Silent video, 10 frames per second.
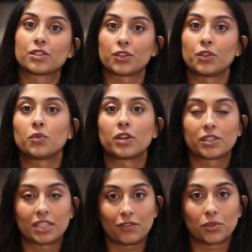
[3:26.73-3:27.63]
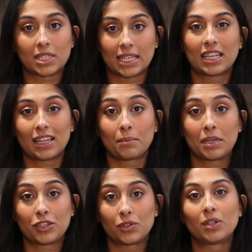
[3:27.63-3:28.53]
So you want to have your sink in the
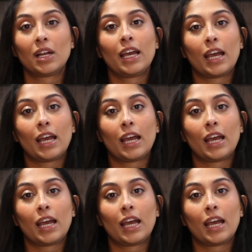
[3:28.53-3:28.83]
middle